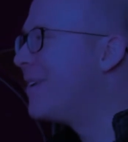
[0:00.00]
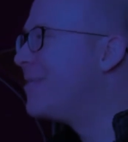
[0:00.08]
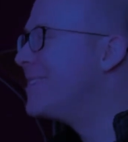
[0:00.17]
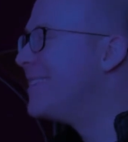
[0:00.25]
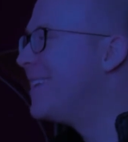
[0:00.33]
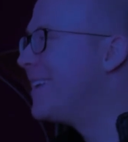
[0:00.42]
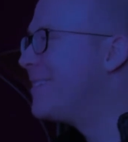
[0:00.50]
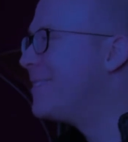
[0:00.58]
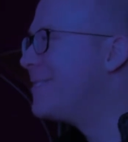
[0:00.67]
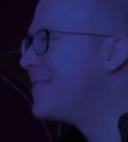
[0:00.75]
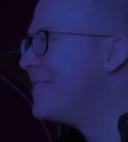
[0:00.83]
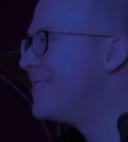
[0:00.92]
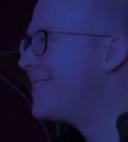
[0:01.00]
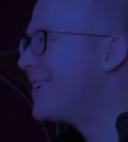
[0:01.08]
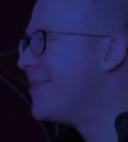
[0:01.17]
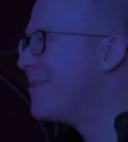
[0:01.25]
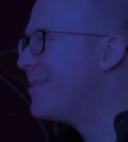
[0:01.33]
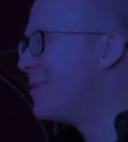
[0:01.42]
But that was another
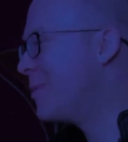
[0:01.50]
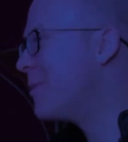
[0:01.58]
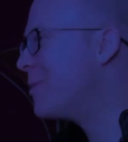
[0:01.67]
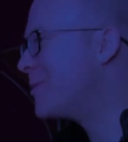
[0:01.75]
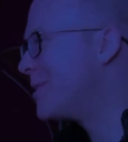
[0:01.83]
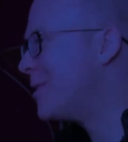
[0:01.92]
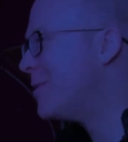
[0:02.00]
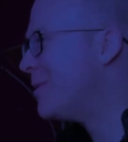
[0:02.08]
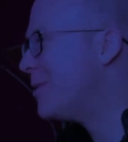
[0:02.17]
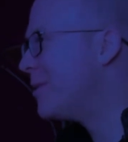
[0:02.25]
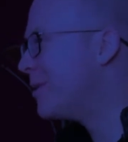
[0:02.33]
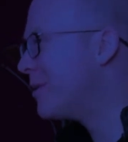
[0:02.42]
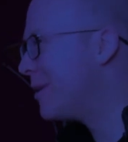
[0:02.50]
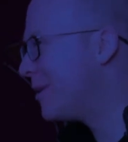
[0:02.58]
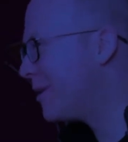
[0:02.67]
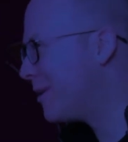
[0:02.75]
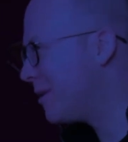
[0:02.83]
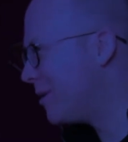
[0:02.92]
time you were also
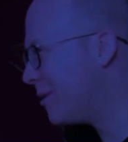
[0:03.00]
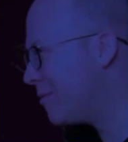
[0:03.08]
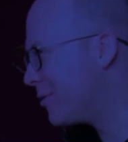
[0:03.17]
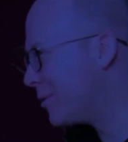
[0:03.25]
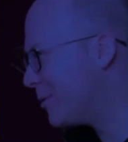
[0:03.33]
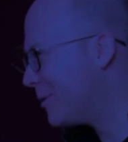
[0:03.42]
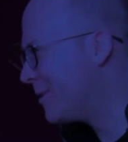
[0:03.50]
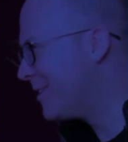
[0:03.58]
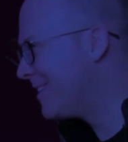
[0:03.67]
abroad.